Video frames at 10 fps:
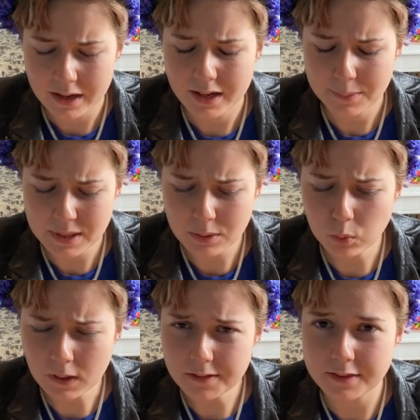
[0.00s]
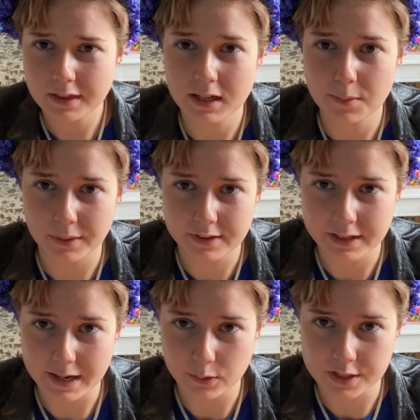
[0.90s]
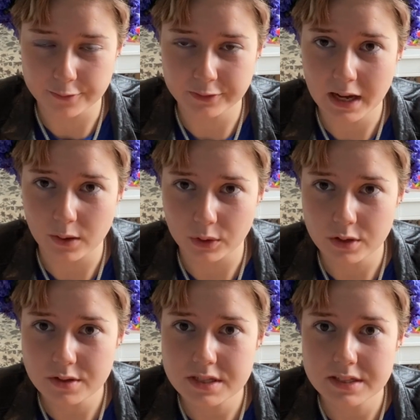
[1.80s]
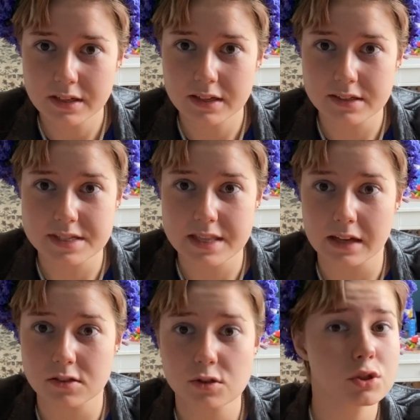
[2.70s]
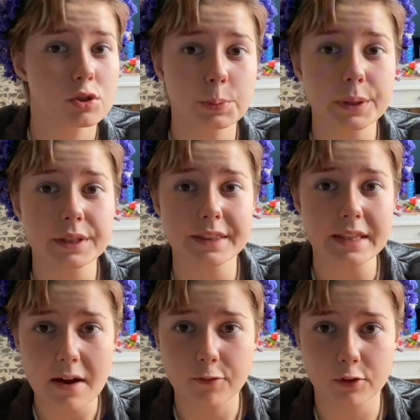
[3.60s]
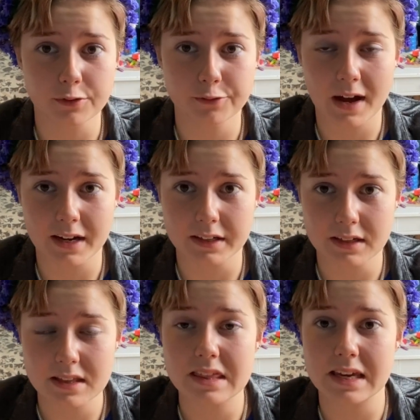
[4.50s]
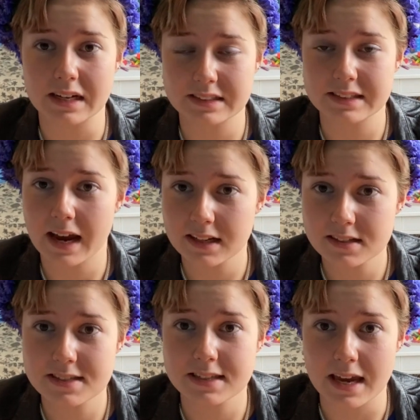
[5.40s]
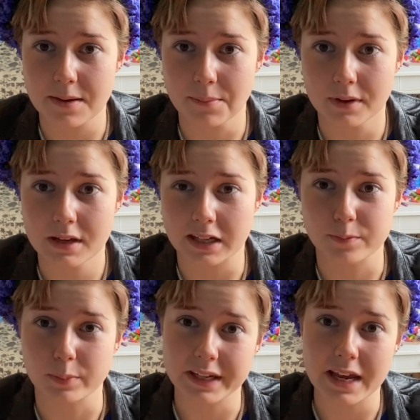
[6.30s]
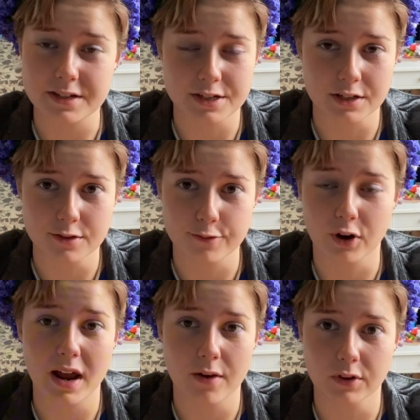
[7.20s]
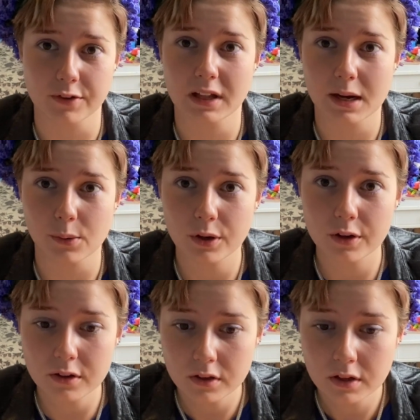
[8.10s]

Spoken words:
I mean, one thing about the language of flowers is that you will never find the exact same explanations for every flower.